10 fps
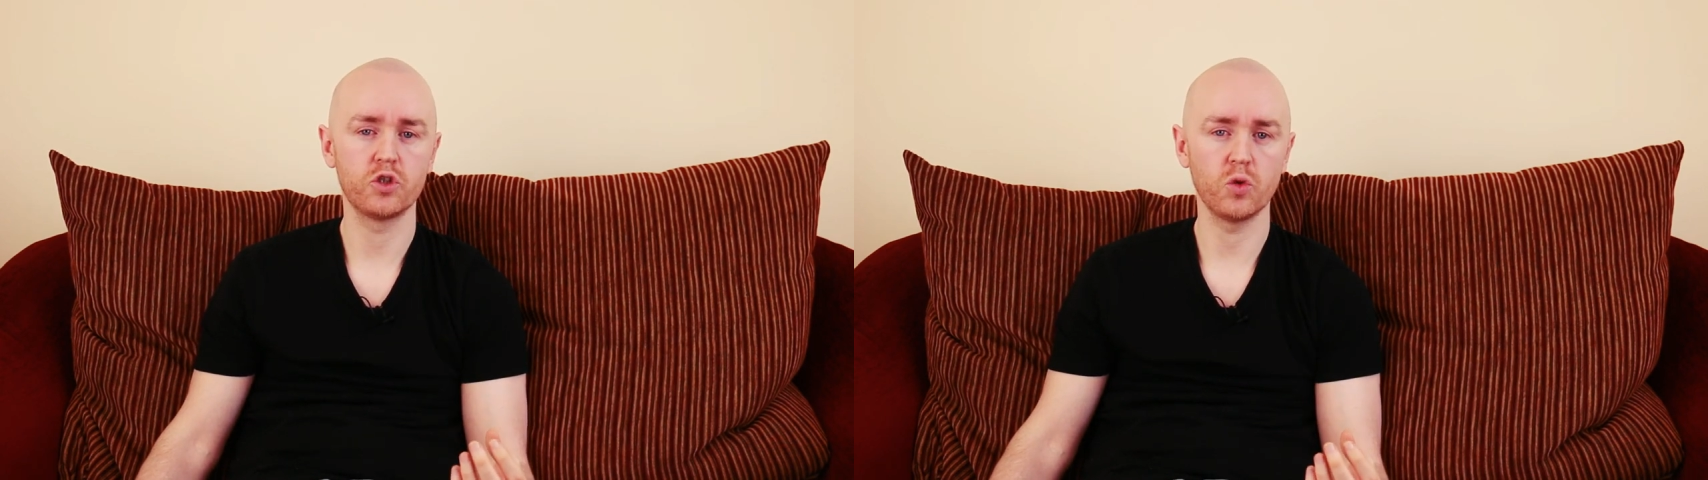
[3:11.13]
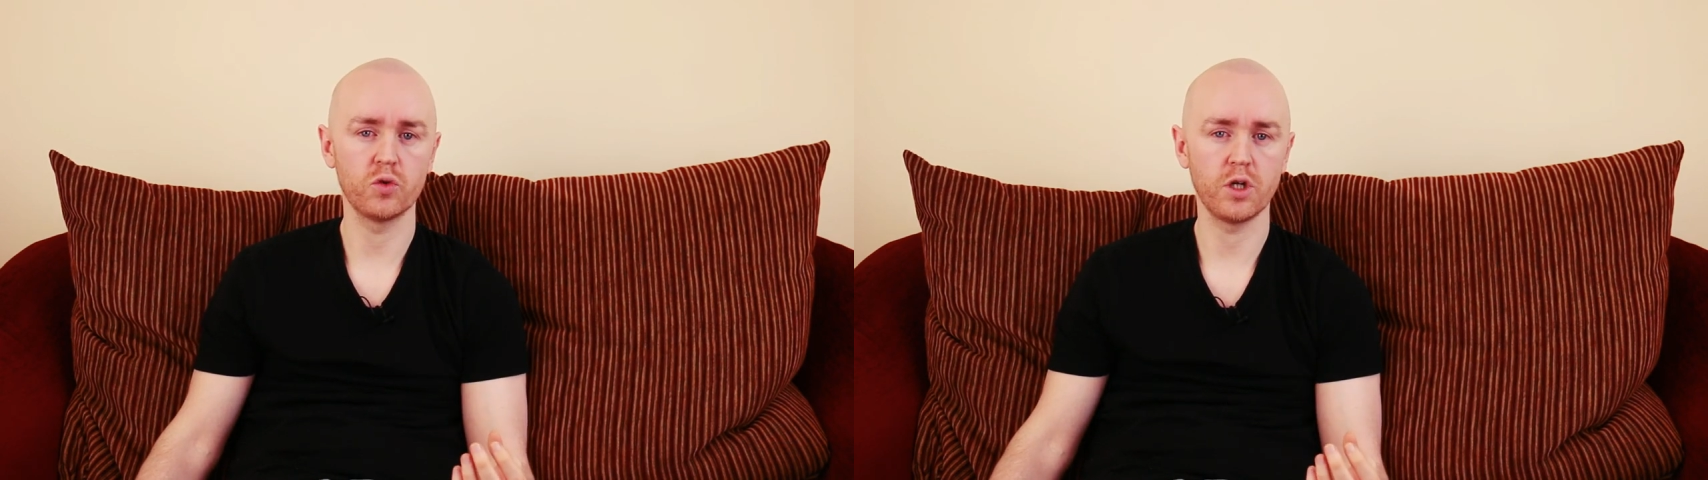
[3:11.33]

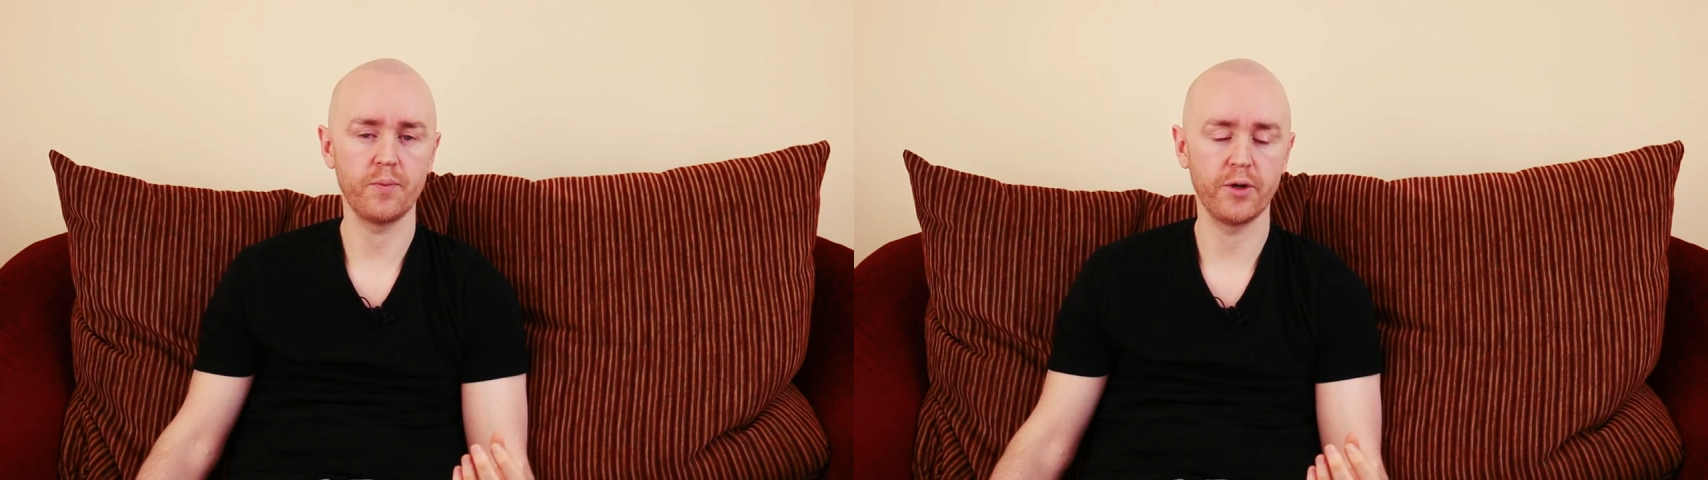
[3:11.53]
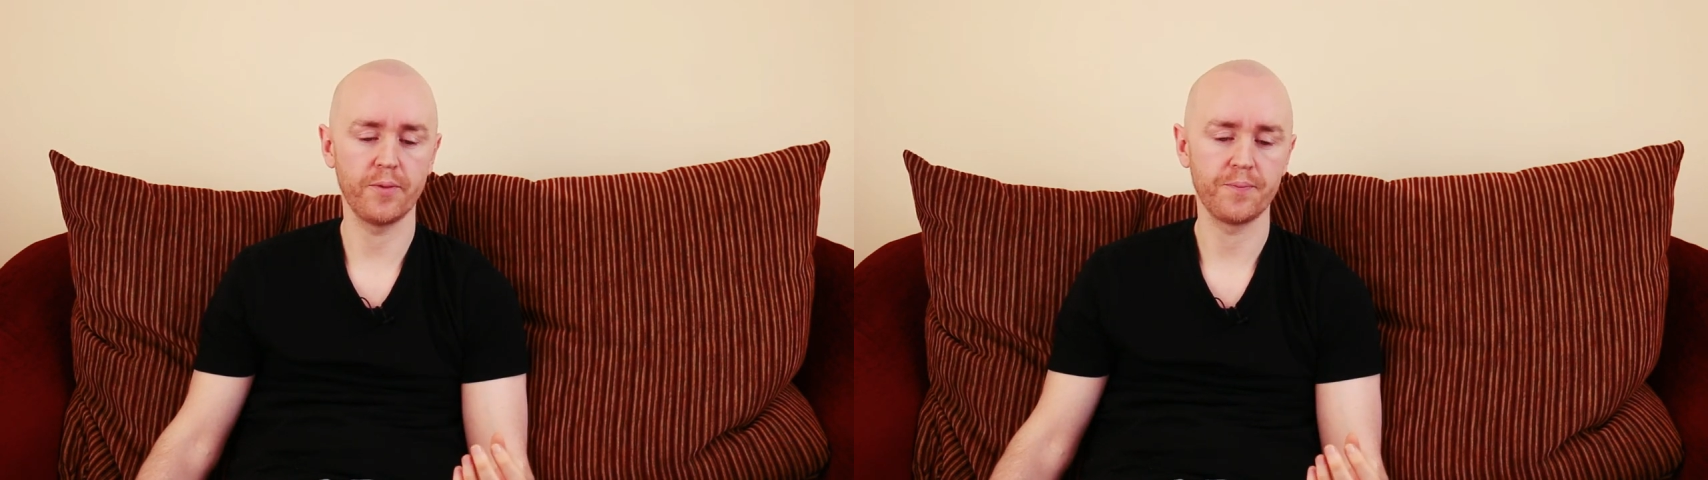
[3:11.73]
shows
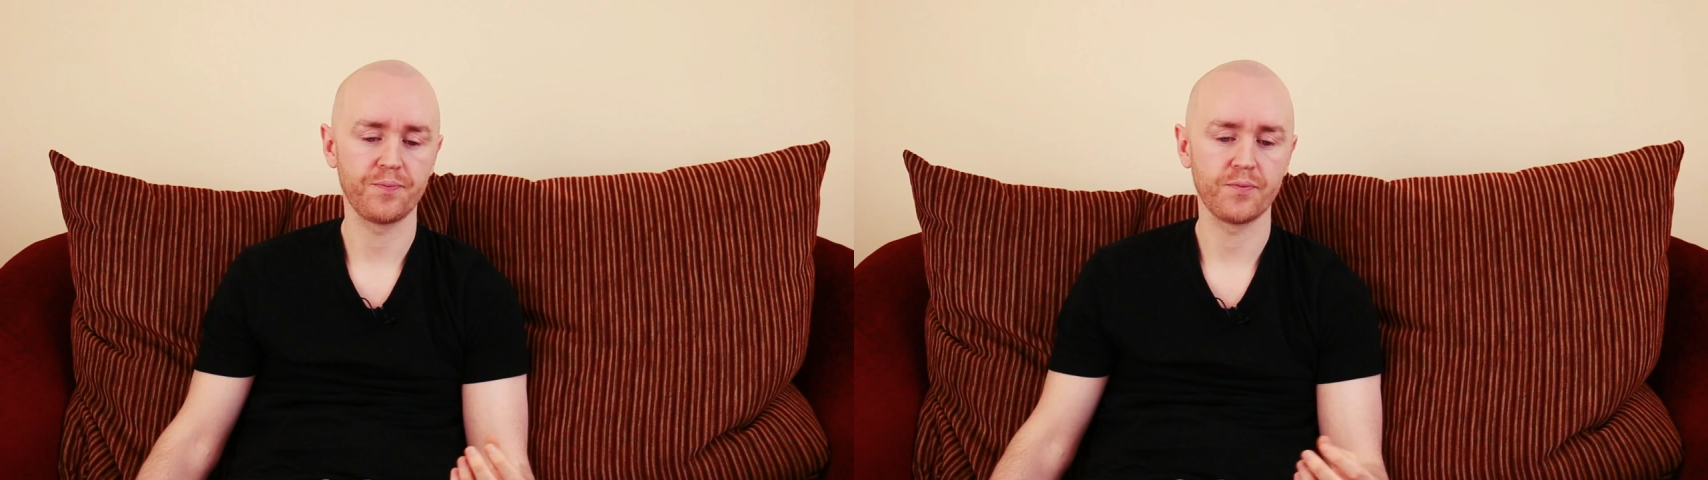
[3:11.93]
up here.